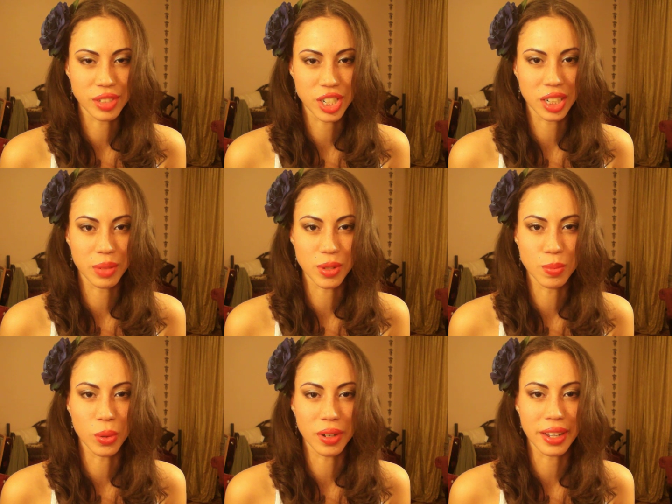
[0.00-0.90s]
originally was
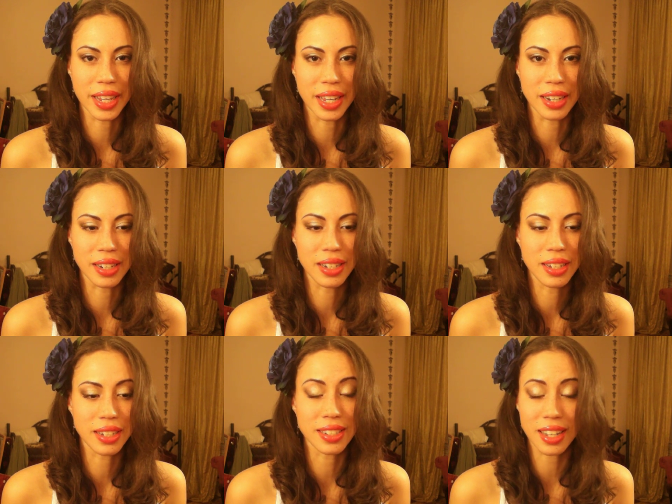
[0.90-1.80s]
born in
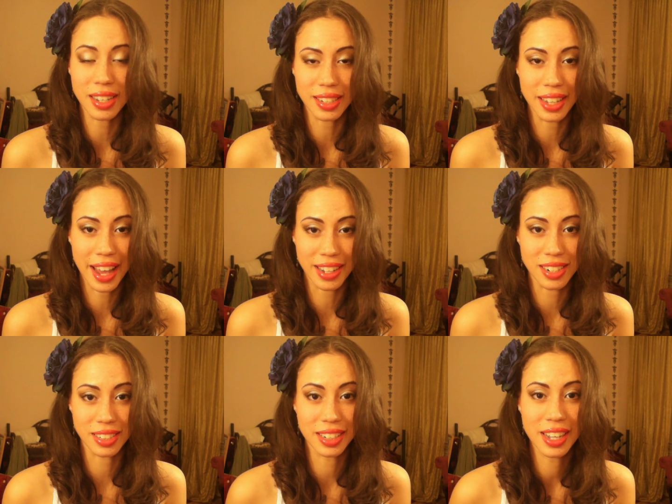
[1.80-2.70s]
Kentucky,
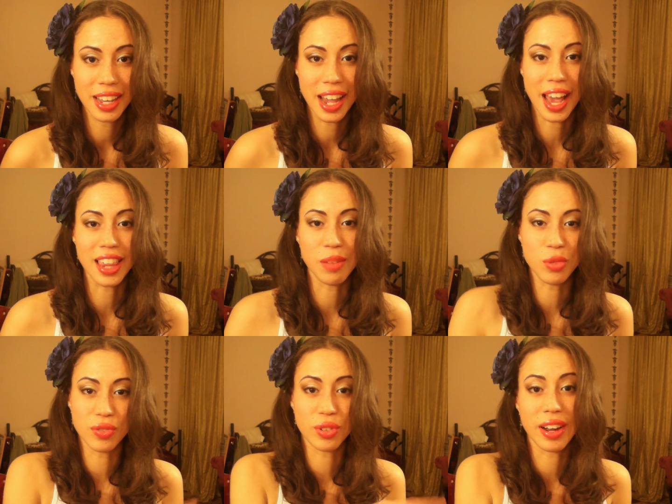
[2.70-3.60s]
actually, and then
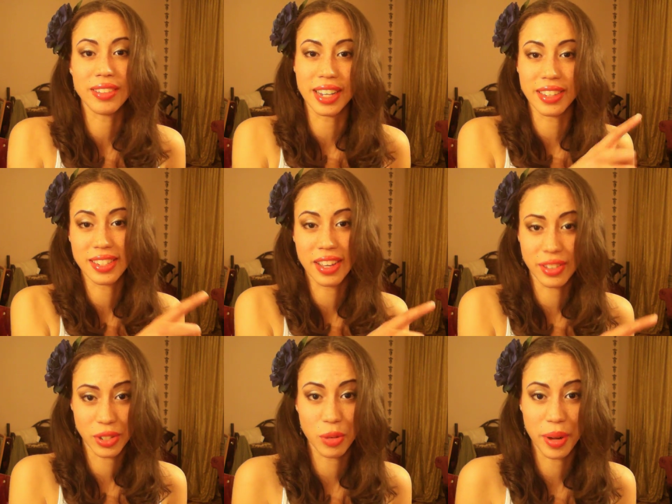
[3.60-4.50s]
moved around down the
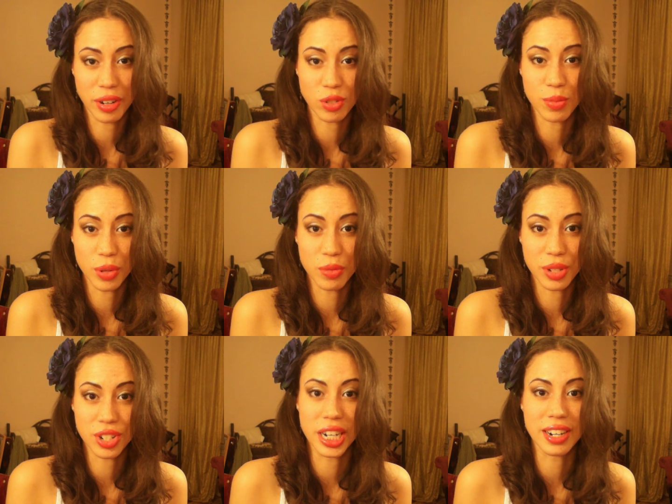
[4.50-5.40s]
south because her parents were both
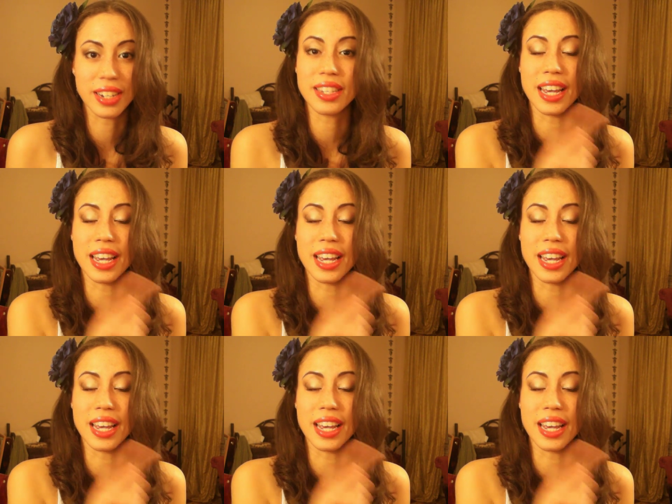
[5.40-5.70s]
missionaries.